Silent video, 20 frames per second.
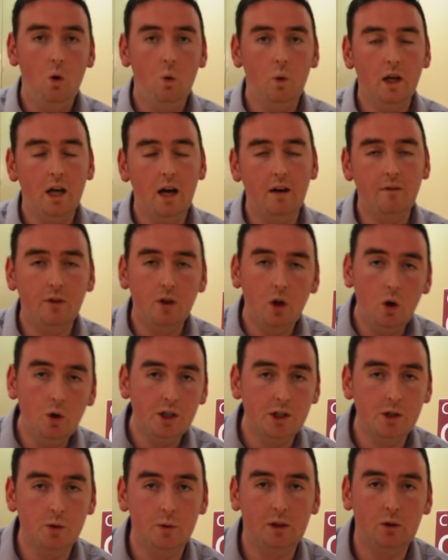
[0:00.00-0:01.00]
We have huge
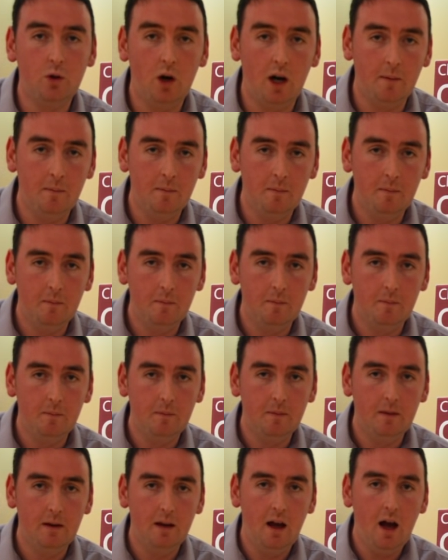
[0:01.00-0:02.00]
issues with crime.
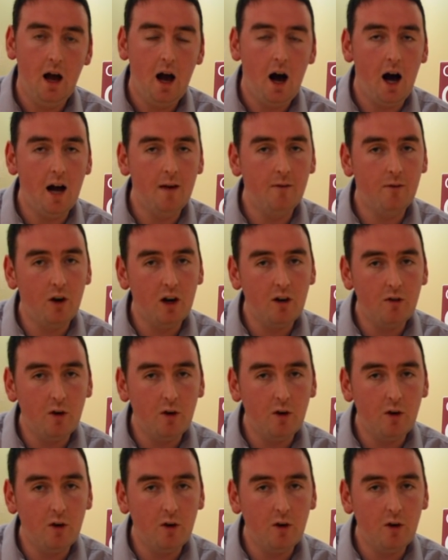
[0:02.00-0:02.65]
I am very,